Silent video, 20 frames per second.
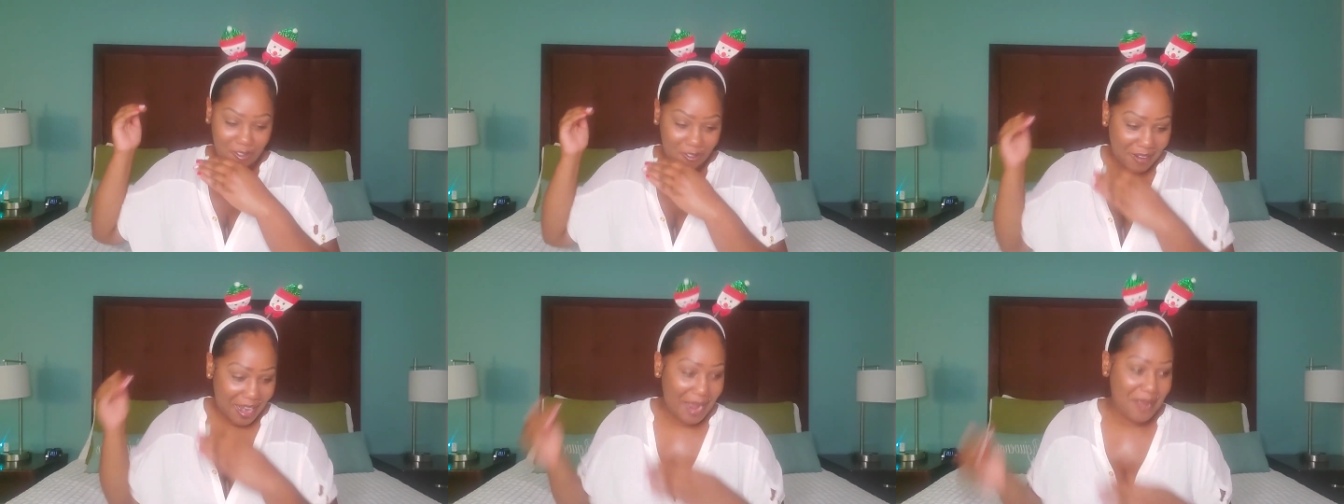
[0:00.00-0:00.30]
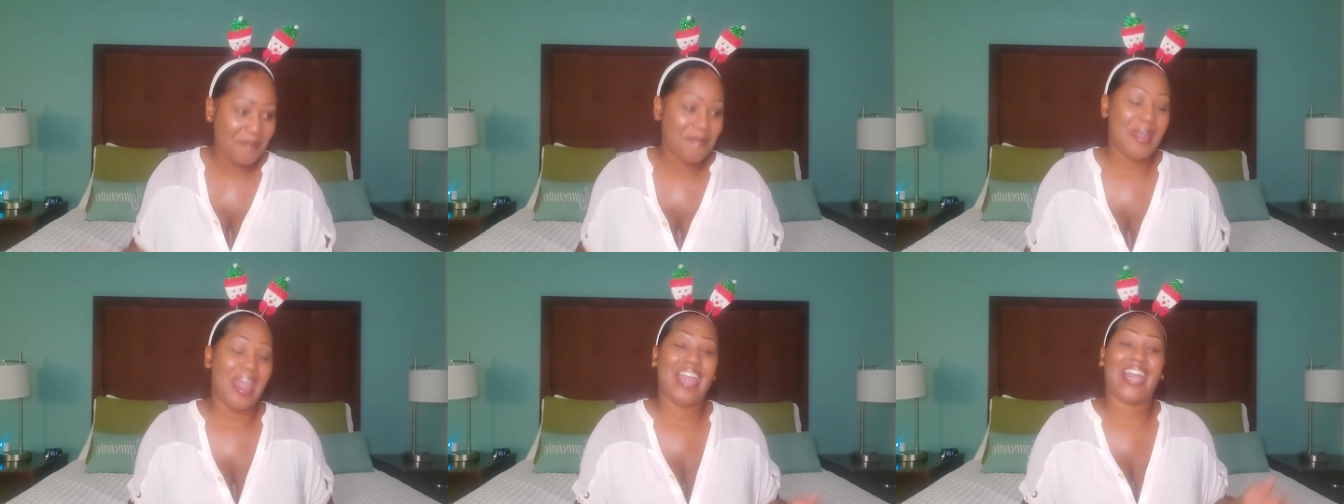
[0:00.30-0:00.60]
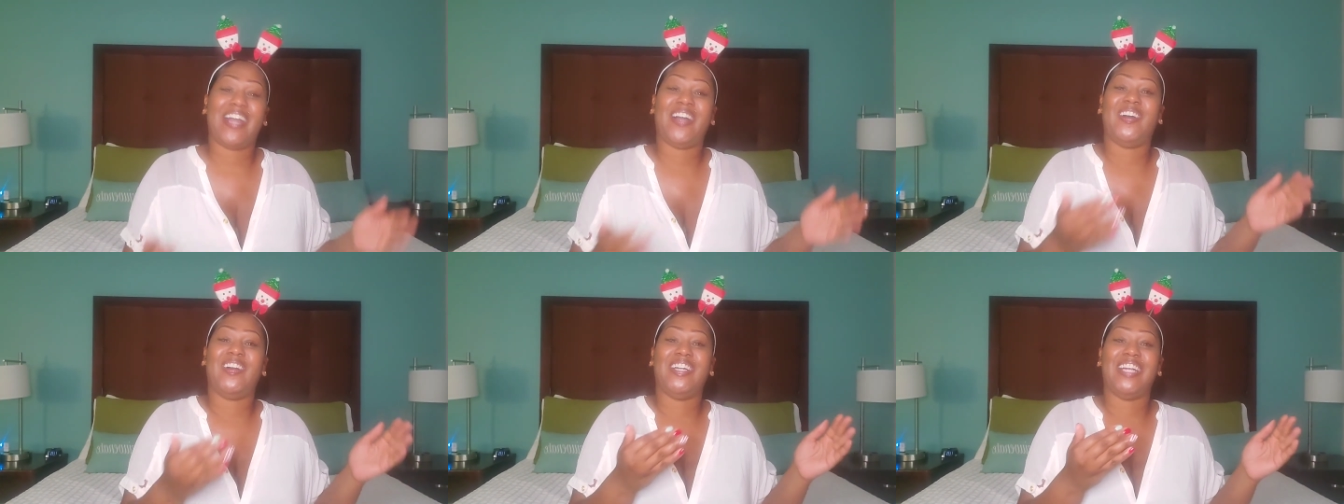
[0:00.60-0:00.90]
right
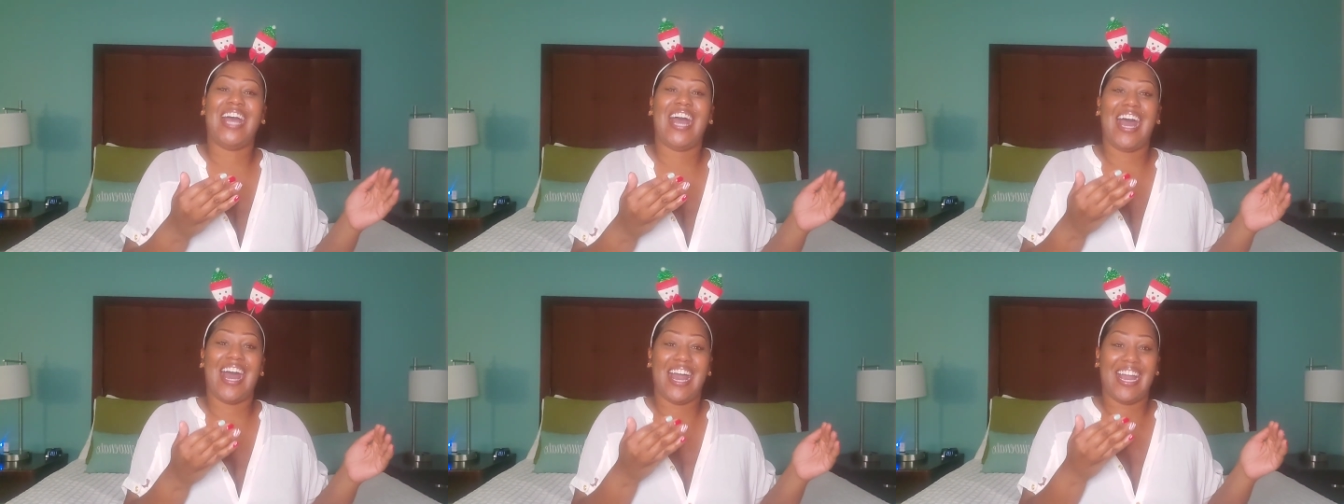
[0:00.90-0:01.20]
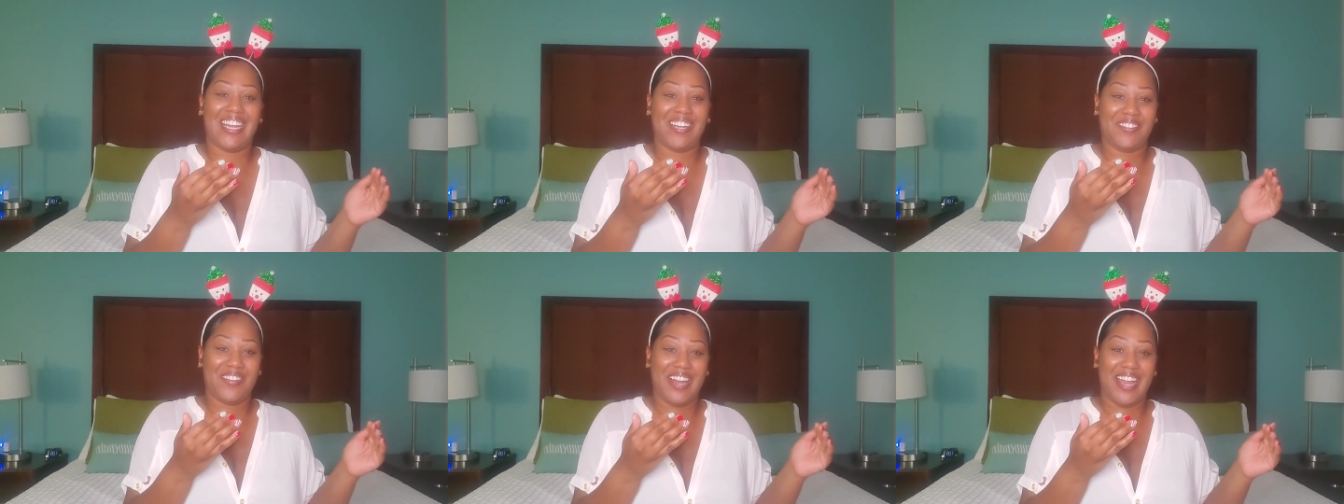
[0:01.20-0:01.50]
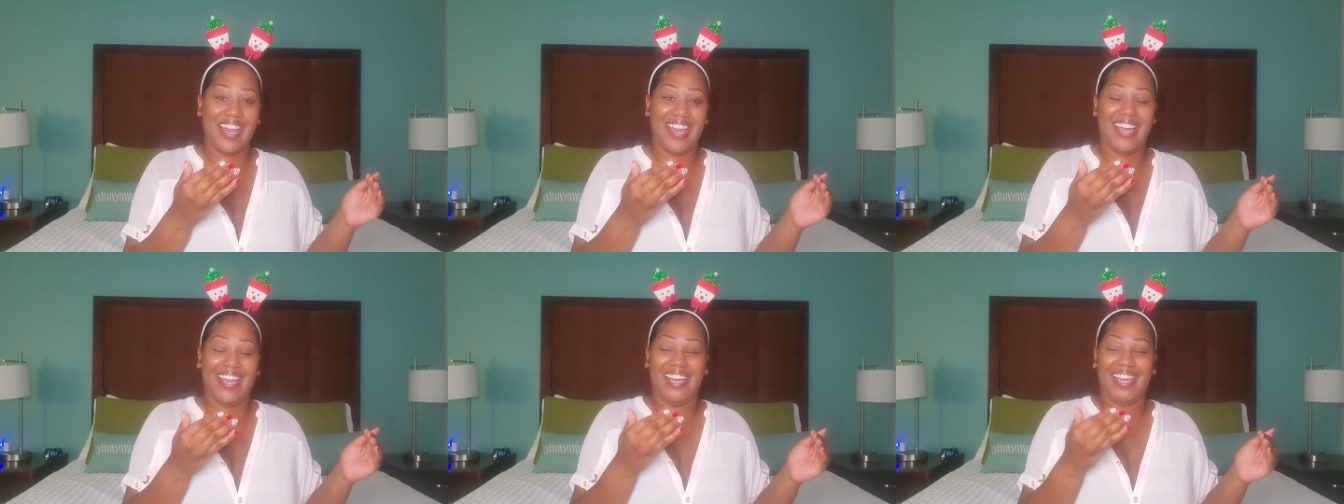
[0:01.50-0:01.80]
back on the
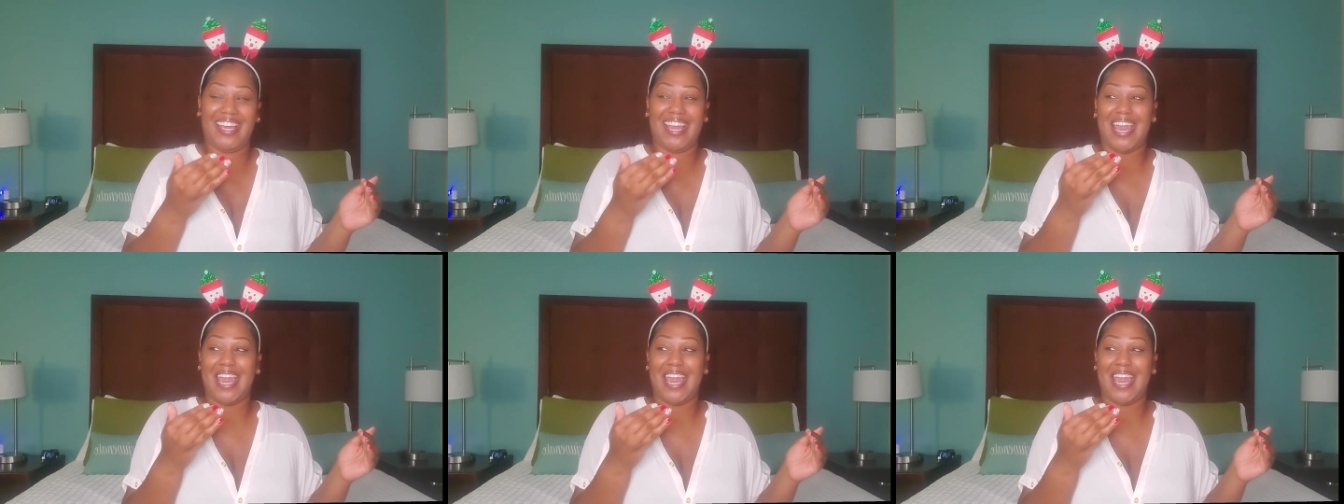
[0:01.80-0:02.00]
highway and